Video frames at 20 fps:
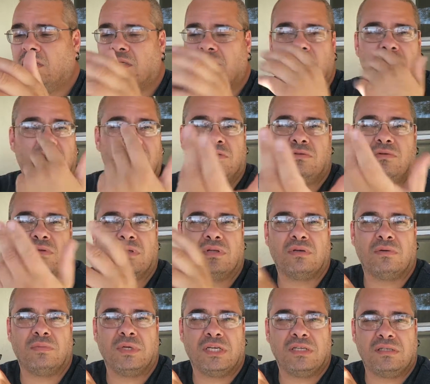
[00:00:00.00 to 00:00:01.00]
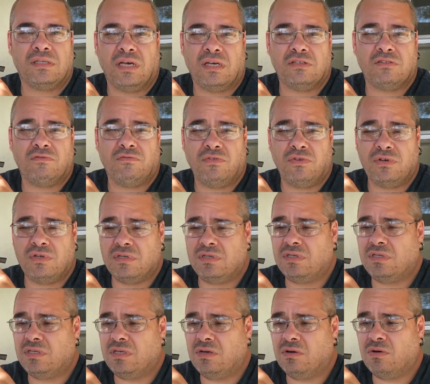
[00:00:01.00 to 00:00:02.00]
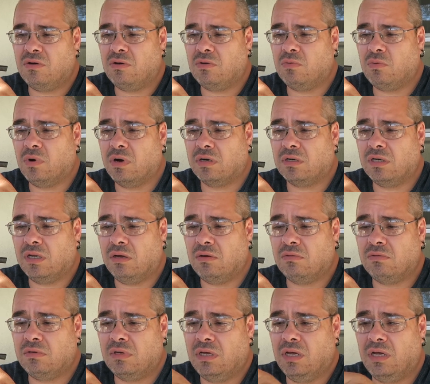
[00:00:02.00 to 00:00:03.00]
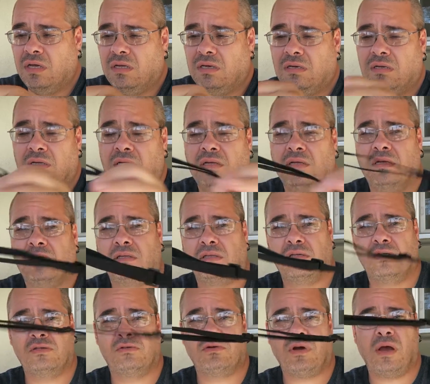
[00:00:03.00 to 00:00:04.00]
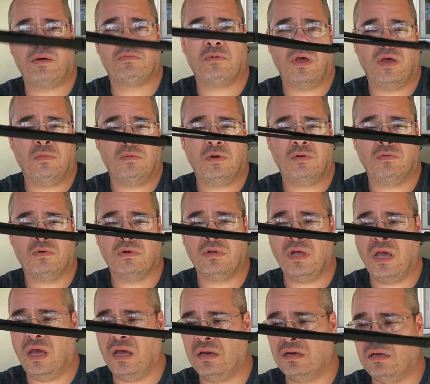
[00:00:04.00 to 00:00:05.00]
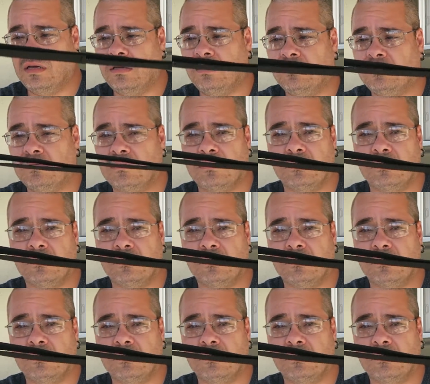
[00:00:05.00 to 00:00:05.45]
just to do a little bit of test footage, see how it worked out, and this strap came in real handy,